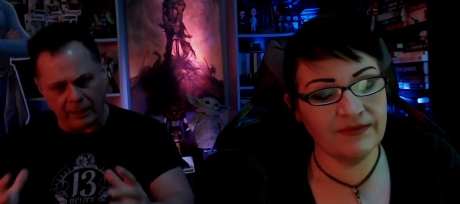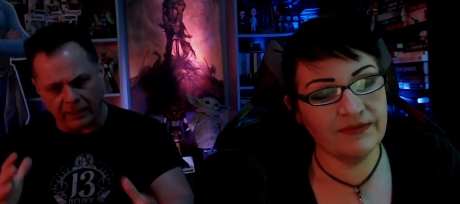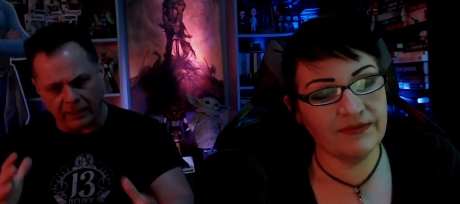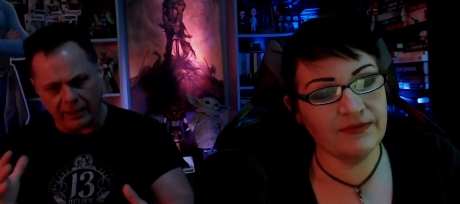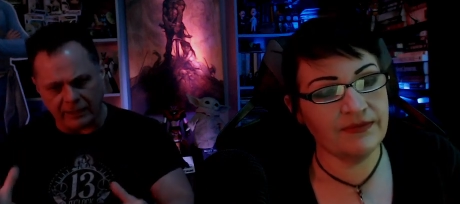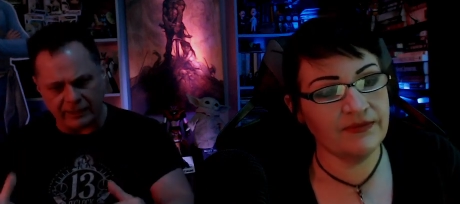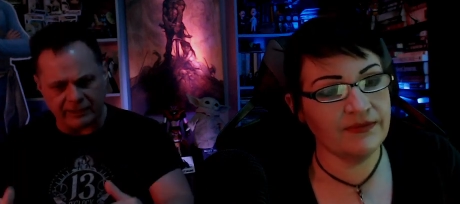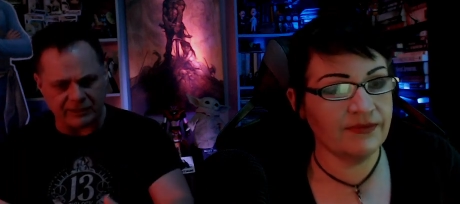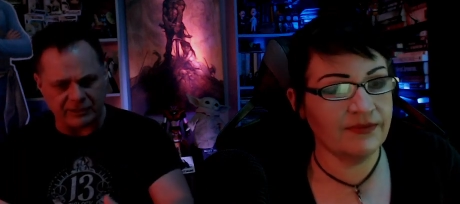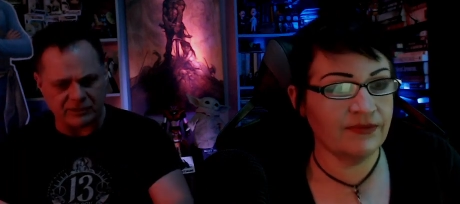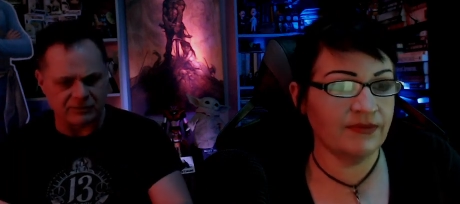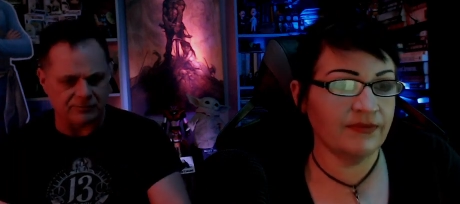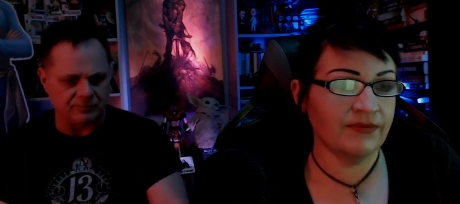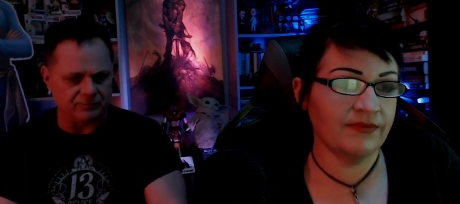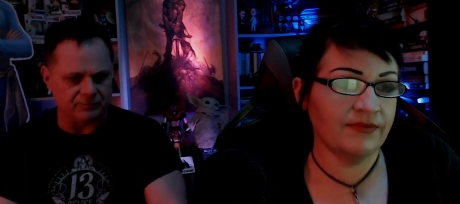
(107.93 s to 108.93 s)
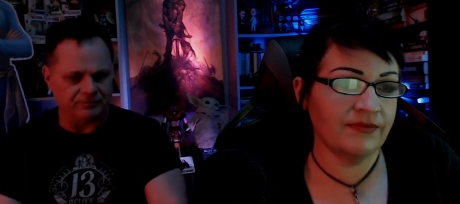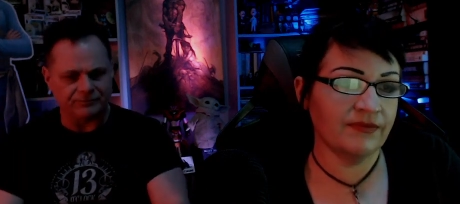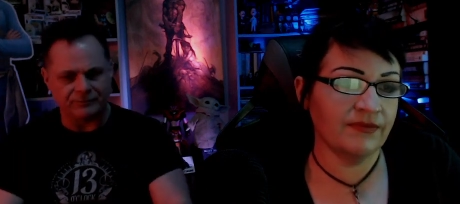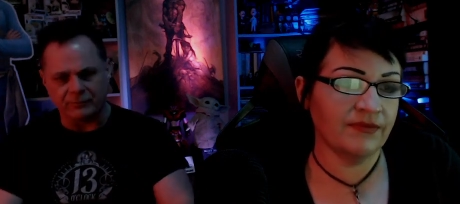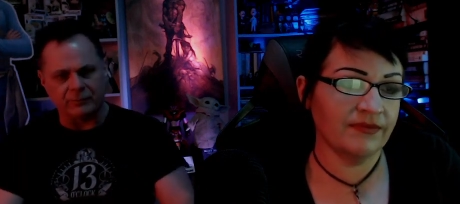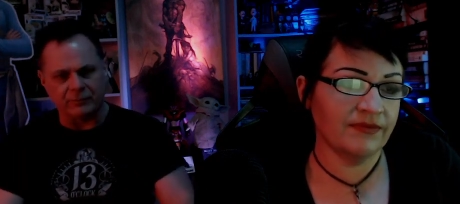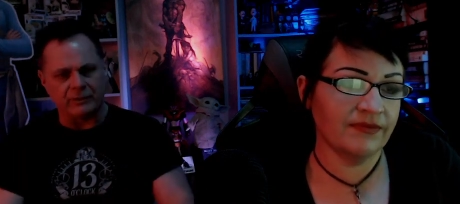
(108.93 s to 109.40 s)
Speaker 1: I guess,
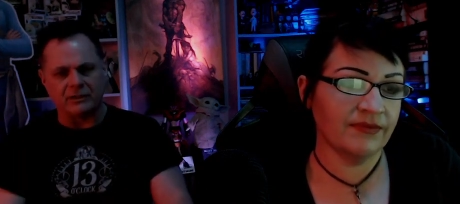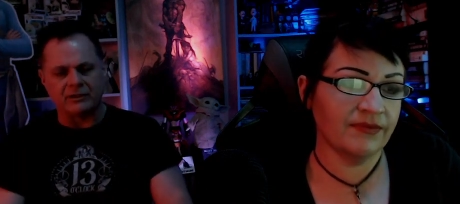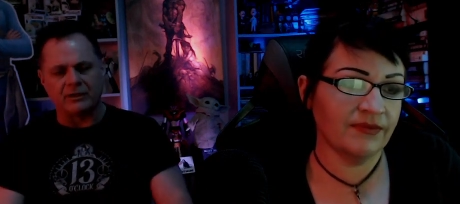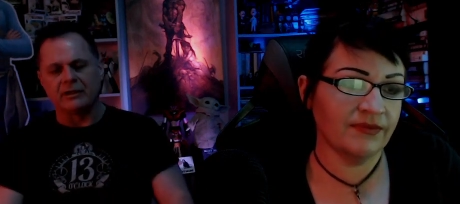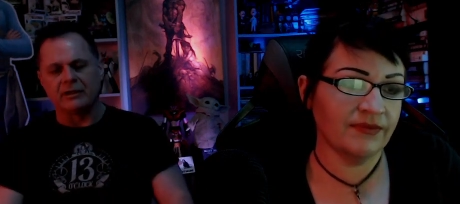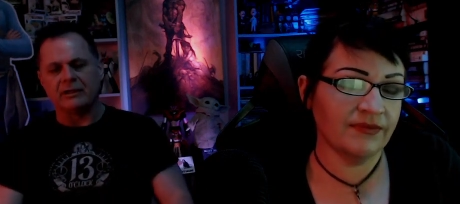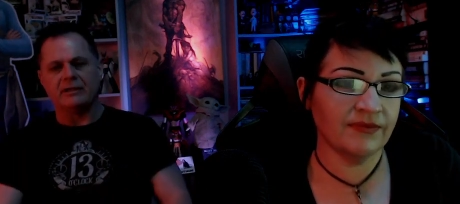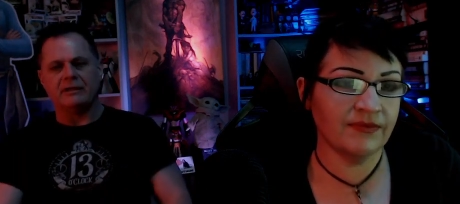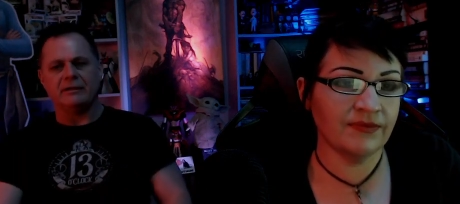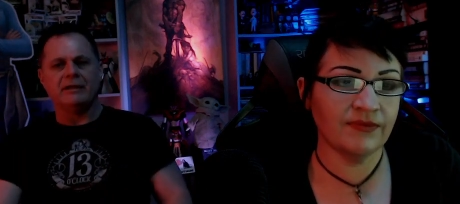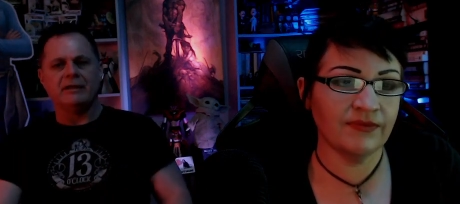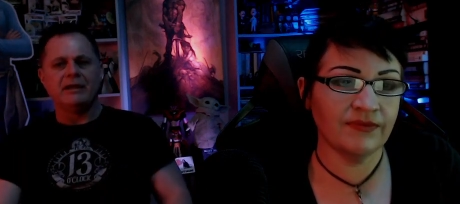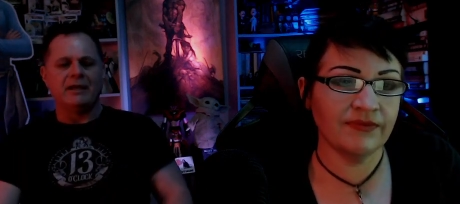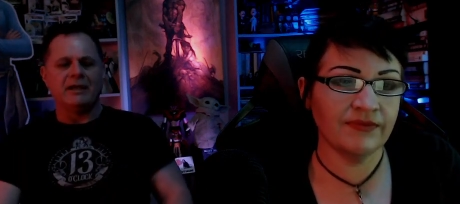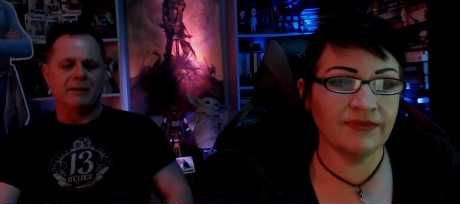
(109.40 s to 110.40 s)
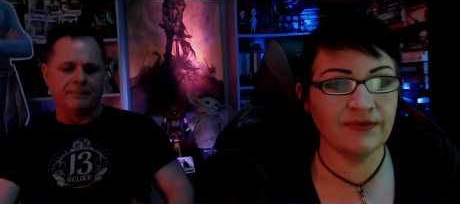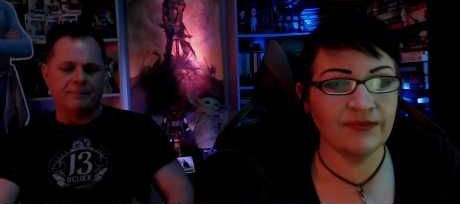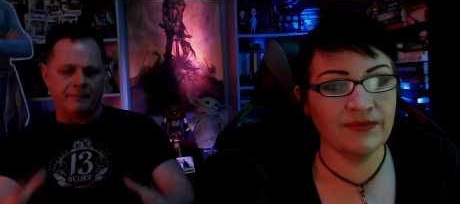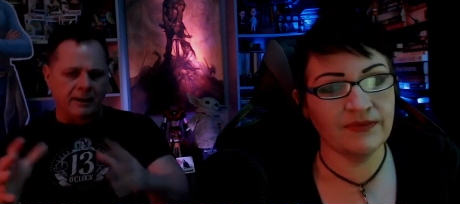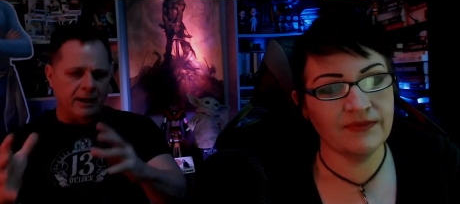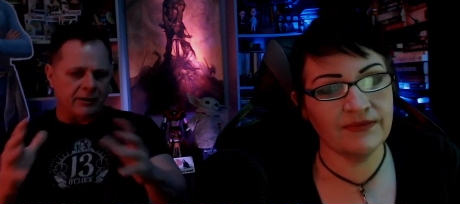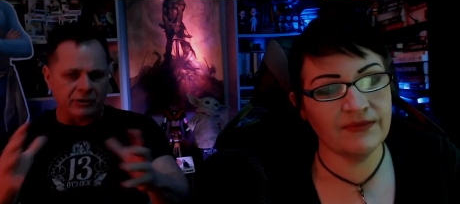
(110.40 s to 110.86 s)
what do you call it? In, in the
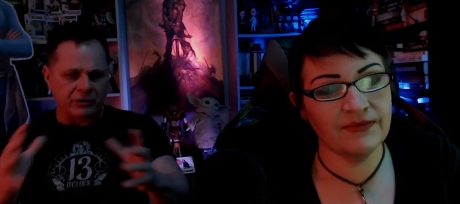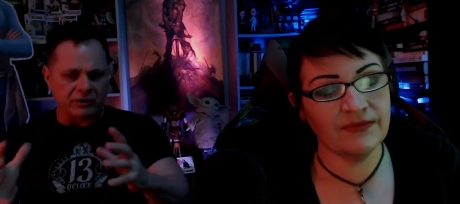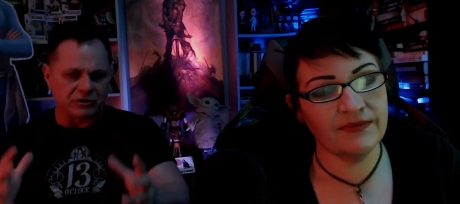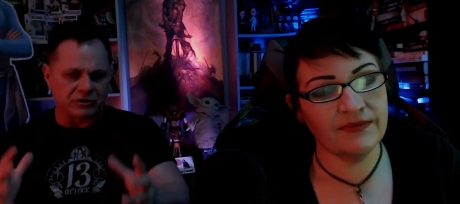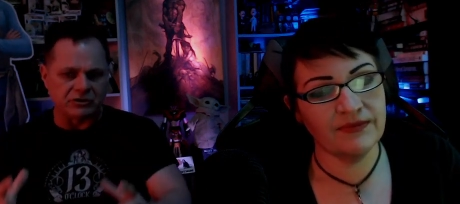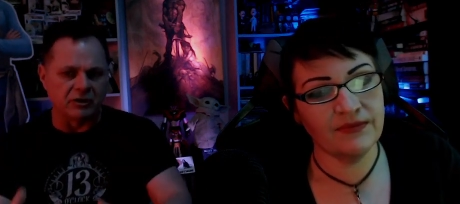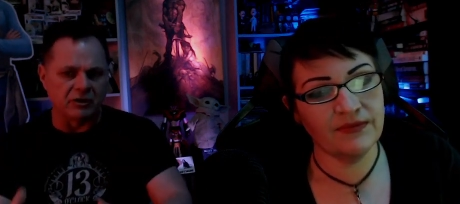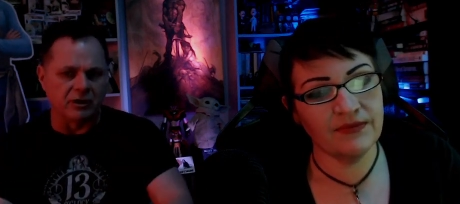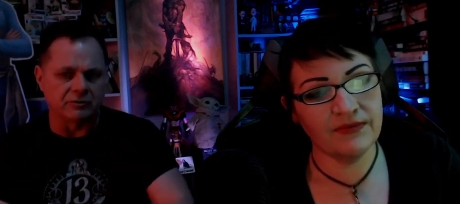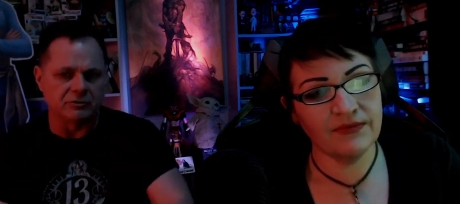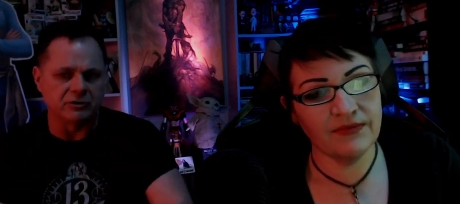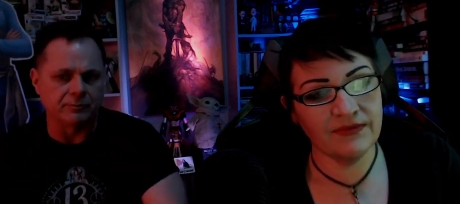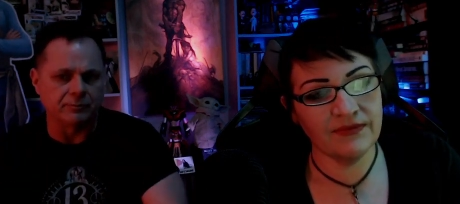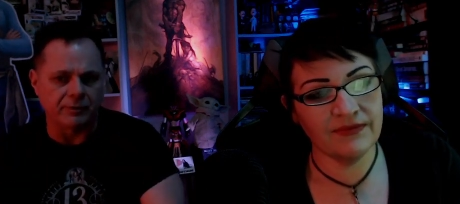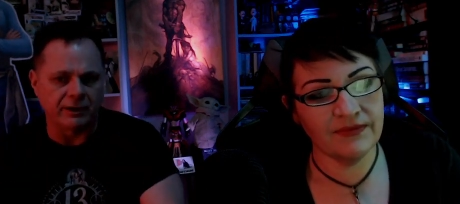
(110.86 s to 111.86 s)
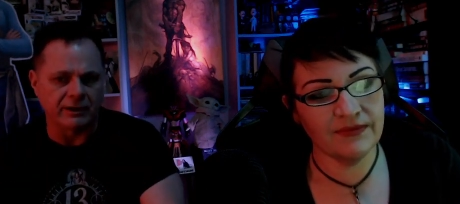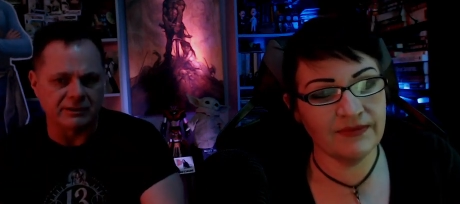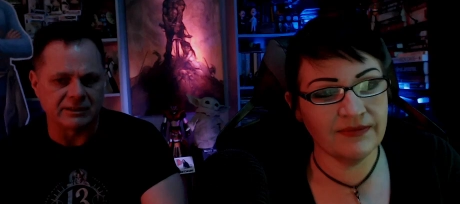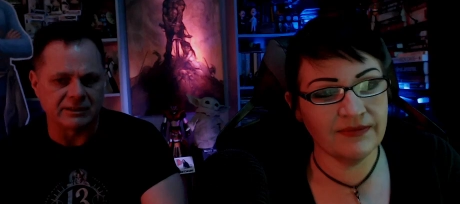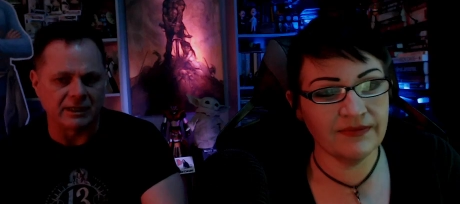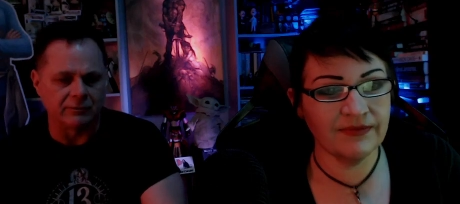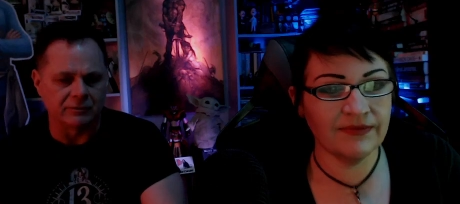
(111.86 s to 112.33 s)
modern gestalt, you'd probably
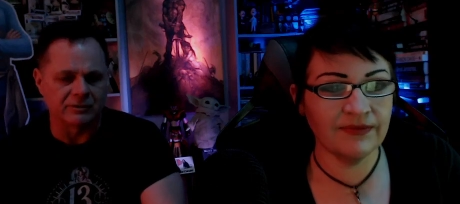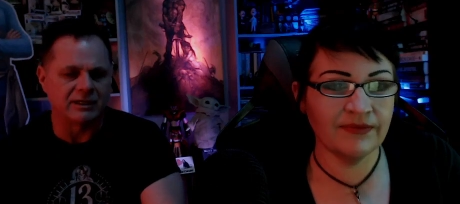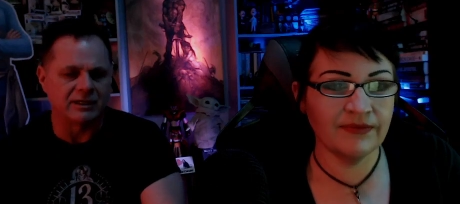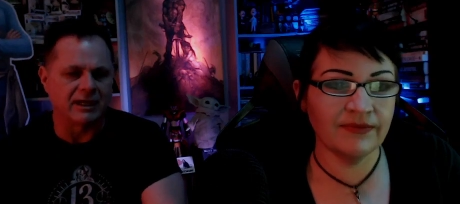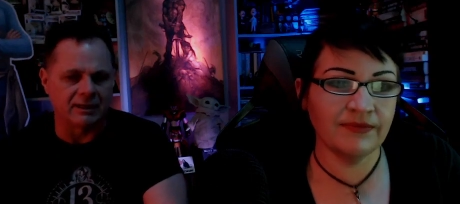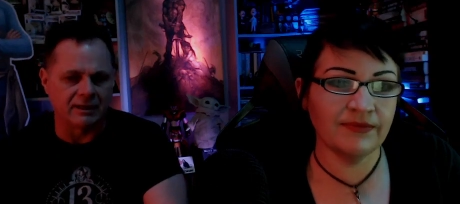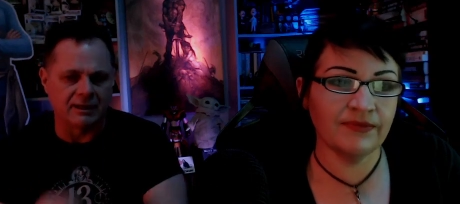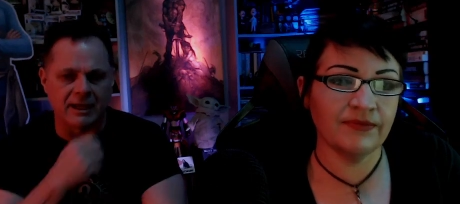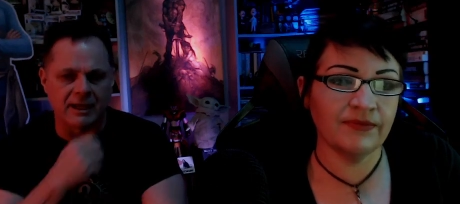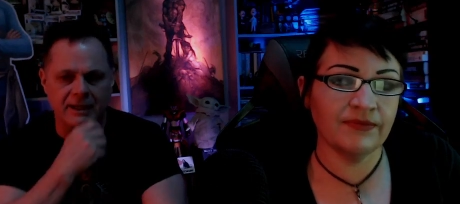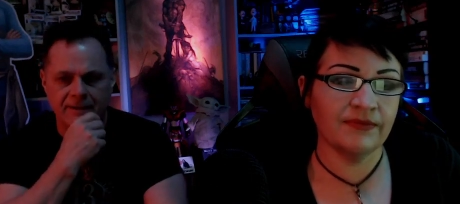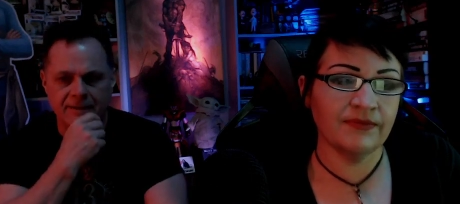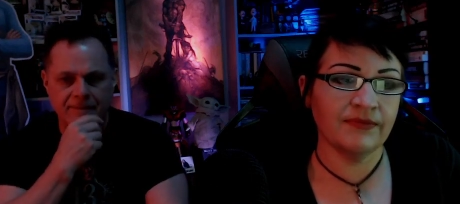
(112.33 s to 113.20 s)
say it was kind of like